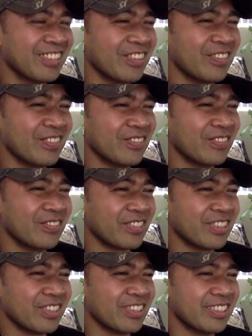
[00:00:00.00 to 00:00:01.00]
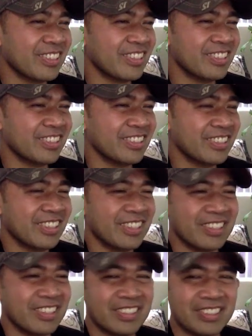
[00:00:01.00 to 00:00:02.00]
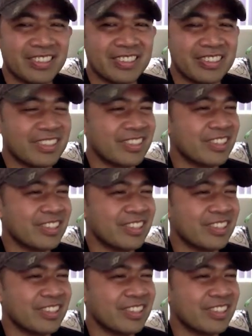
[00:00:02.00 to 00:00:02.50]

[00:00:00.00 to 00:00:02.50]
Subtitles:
[no speech]